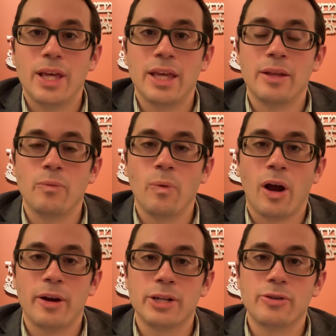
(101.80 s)
In
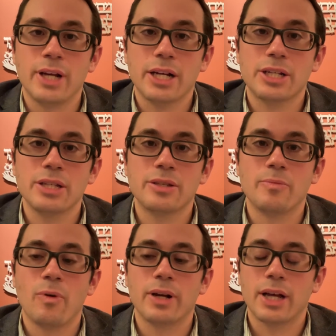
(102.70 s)
our introduction to
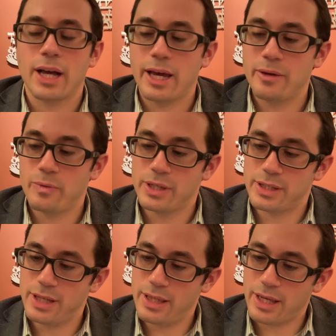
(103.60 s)
Mordechai, we
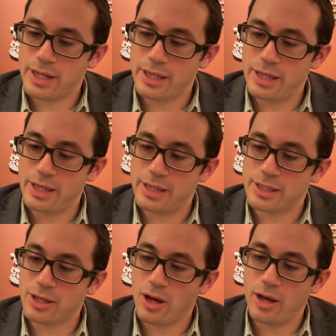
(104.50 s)
see that he
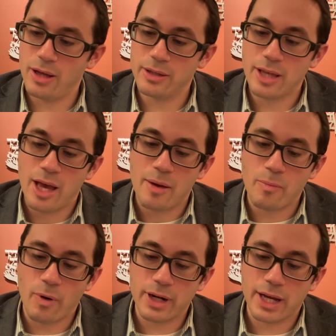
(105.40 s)
is called
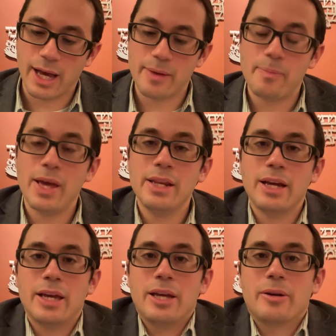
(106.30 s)
Mordechai ben
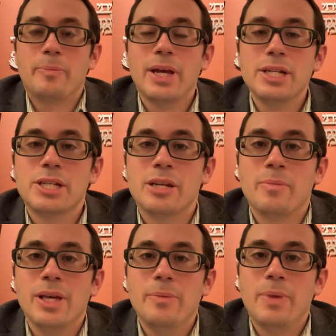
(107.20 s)
Yair ben
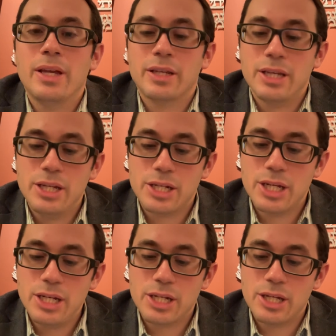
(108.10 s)
Shimi ben Kish
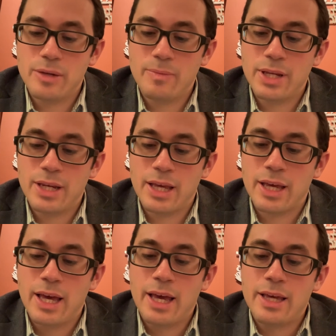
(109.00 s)
ish
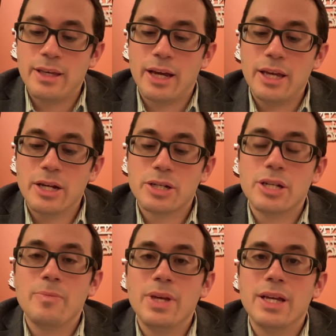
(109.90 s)
Yemini. Yair,
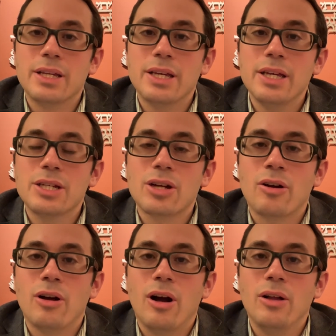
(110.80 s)
Shimi, and Kish
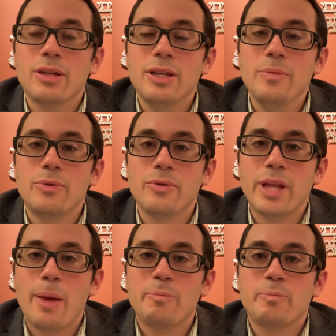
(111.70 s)
are all Hebrew
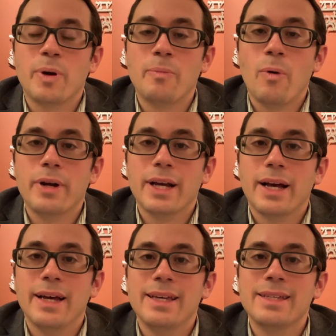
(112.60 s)
names, but
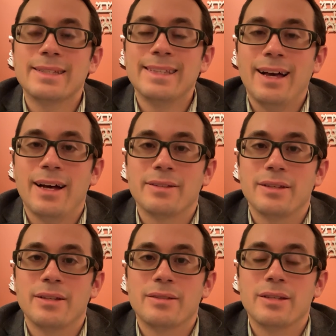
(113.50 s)
Mordechai is not.
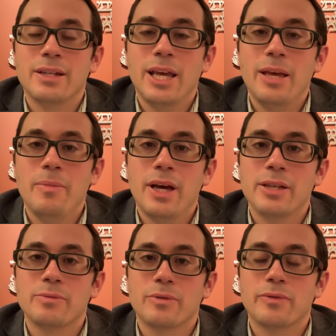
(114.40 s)
It's the name,
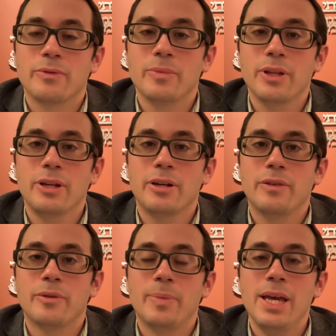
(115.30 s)
as we're familiar,
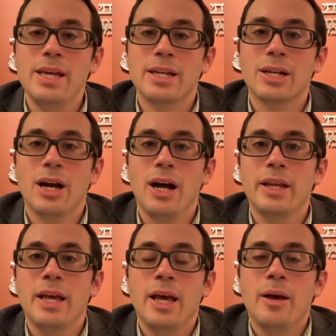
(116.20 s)
of a pagan
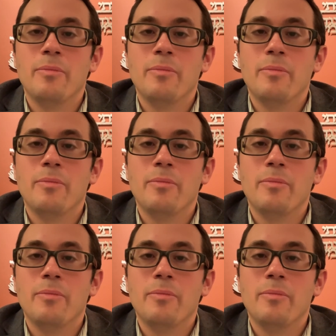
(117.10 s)
god.